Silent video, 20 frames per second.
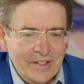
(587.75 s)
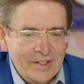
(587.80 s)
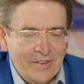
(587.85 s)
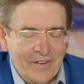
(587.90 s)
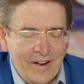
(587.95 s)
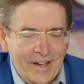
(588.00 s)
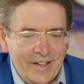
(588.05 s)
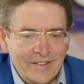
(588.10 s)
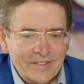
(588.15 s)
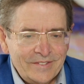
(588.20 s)

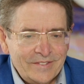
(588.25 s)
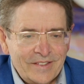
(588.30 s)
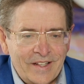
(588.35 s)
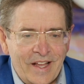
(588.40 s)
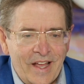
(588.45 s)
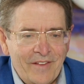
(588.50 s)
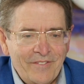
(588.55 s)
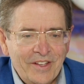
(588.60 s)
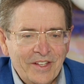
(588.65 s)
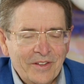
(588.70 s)
great
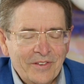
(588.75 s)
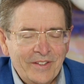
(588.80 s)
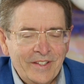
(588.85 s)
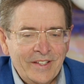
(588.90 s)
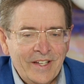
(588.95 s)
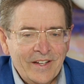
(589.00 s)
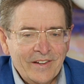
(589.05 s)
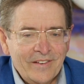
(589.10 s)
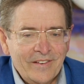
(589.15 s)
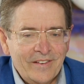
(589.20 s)
having you in
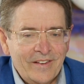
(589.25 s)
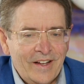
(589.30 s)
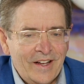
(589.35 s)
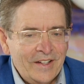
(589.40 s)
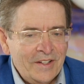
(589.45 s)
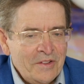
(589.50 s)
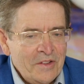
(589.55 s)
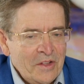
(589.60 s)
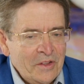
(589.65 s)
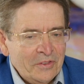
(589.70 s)

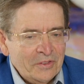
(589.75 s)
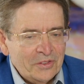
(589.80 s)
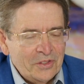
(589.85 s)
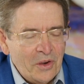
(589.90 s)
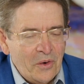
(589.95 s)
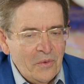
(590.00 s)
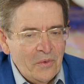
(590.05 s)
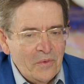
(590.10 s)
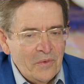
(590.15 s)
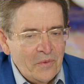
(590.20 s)
here.
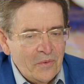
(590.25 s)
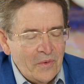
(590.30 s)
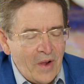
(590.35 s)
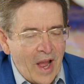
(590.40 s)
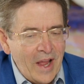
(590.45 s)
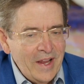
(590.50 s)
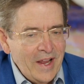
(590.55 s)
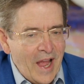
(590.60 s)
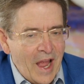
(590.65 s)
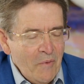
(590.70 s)
So
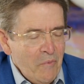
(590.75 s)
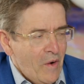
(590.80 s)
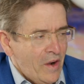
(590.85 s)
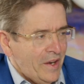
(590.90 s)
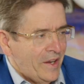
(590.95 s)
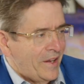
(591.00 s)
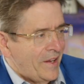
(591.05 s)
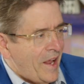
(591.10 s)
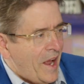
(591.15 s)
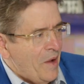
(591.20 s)
I want
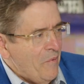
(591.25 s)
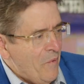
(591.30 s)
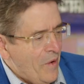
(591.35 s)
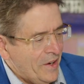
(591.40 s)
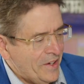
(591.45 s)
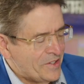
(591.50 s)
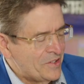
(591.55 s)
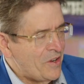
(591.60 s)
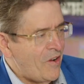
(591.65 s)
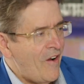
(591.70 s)

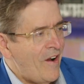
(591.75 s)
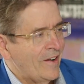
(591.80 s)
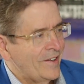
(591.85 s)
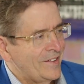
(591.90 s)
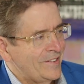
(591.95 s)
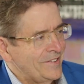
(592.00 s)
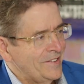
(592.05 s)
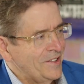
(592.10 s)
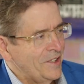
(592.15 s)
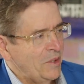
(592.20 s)
to talk
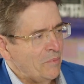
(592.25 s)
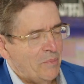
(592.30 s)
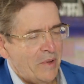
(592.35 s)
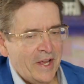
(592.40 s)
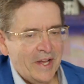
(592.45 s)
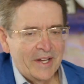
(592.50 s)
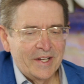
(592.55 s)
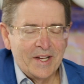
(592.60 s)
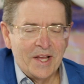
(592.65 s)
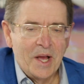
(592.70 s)
a little
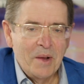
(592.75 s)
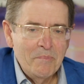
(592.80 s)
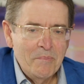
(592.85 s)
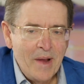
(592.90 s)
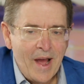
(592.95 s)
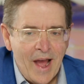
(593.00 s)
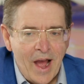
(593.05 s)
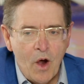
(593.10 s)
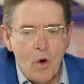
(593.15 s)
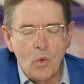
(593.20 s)
bit
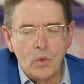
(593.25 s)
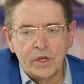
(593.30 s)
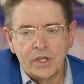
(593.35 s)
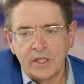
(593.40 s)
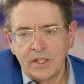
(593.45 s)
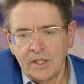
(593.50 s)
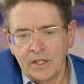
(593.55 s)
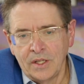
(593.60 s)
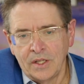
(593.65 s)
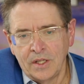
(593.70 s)
about
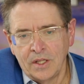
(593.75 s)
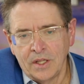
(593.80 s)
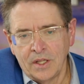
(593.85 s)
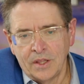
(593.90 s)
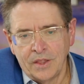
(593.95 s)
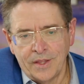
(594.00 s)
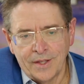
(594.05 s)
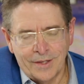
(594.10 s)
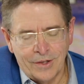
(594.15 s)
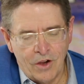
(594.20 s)

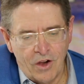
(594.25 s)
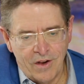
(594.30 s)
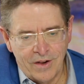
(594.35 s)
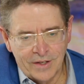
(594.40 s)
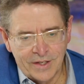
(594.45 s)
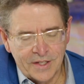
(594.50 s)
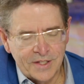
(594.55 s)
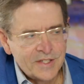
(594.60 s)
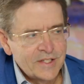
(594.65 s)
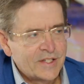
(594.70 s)
the
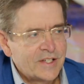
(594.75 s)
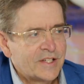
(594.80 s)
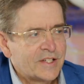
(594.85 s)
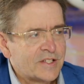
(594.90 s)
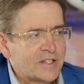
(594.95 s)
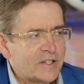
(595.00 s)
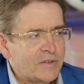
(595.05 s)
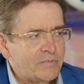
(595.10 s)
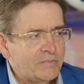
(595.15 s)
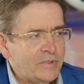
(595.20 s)
caucus
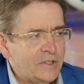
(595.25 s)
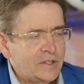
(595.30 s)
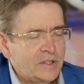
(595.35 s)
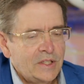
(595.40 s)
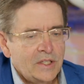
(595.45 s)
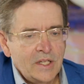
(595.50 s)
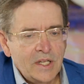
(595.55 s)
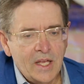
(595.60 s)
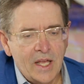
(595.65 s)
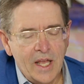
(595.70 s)
system
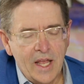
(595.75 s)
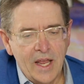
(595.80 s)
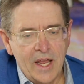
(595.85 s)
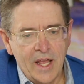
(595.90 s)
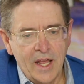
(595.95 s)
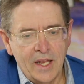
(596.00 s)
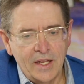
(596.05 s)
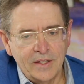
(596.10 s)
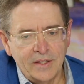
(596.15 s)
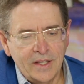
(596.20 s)

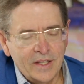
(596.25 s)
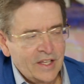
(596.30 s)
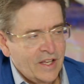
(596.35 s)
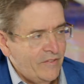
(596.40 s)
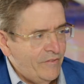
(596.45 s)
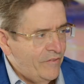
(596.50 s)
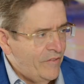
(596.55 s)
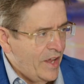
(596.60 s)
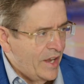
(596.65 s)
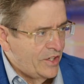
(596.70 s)
and the
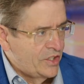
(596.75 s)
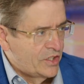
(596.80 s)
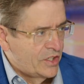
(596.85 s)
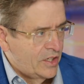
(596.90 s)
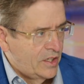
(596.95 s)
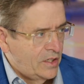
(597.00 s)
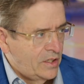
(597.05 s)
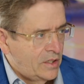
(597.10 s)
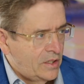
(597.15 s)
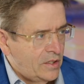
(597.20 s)

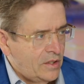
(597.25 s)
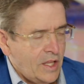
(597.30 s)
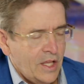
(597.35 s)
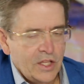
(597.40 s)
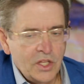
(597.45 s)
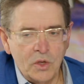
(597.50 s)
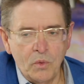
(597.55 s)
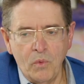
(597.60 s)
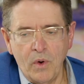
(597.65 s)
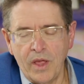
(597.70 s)
convention that
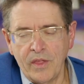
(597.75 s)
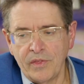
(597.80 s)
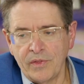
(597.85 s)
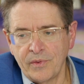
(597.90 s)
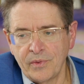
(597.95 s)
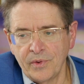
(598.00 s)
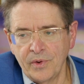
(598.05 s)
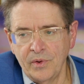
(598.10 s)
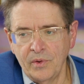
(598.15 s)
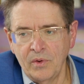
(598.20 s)
you went
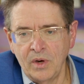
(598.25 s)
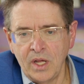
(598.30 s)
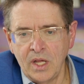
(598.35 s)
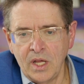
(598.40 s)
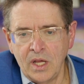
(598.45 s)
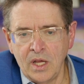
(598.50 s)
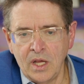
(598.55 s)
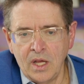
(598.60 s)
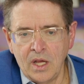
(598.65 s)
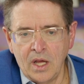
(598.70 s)
through.
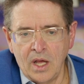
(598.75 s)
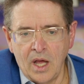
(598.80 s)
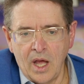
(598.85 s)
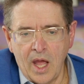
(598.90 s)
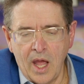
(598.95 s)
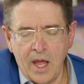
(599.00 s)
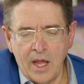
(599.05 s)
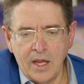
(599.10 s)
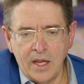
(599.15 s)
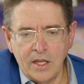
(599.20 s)

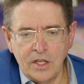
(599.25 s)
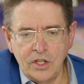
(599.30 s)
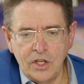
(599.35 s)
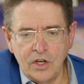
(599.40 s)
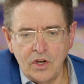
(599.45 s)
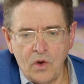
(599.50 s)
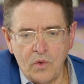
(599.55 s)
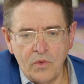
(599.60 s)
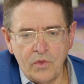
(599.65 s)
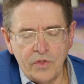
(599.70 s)

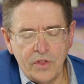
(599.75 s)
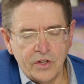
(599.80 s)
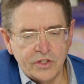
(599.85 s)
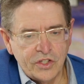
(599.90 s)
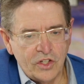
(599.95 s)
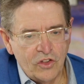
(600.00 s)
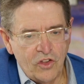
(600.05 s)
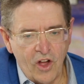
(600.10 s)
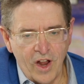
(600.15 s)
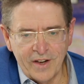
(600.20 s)
There's
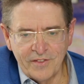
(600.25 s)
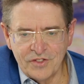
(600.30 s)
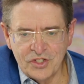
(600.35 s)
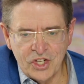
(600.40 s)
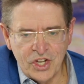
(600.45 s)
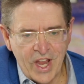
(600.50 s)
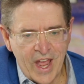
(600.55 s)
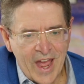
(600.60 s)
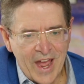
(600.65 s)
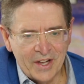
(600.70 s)
a lot of
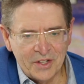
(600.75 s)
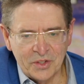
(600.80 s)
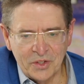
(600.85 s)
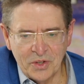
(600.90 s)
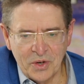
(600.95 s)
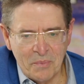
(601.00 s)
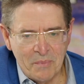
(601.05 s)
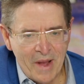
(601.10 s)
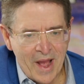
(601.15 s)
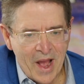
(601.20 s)
chatter
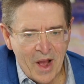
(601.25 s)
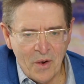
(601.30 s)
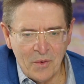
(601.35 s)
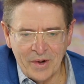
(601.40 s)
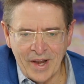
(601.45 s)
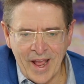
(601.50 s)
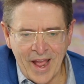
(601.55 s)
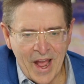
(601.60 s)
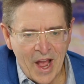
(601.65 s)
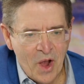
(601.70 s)
about
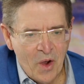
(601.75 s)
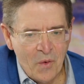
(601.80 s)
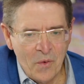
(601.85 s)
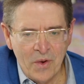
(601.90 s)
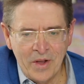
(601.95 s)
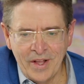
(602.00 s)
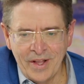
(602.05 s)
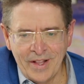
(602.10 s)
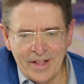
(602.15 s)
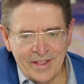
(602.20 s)
how
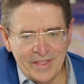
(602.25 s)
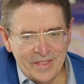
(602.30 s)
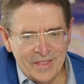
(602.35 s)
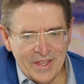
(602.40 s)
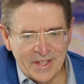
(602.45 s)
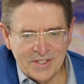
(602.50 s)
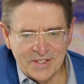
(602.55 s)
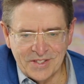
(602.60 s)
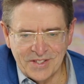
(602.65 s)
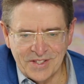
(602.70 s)

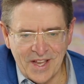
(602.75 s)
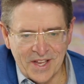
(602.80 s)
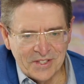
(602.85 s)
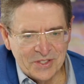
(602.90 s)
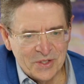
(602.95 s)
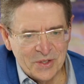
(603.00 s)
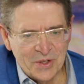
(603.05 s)
this doesn't